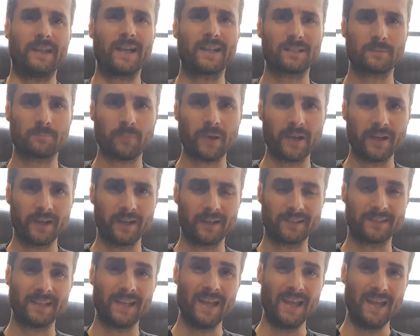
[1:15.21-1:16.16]

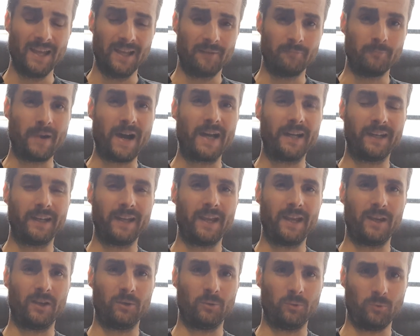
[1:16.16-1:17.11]
taxpayers
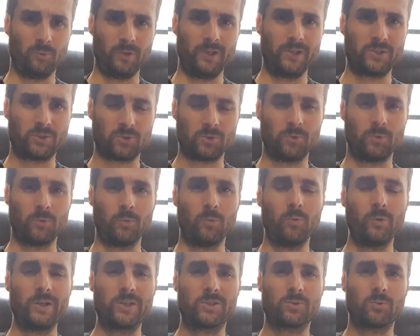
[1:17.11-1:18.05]
money which
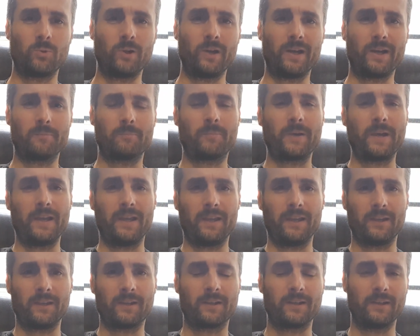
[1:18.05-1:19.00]
which we are
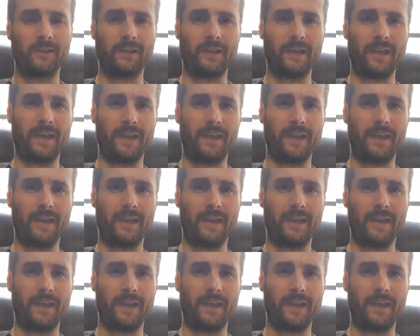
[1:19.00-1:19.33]
paying uh,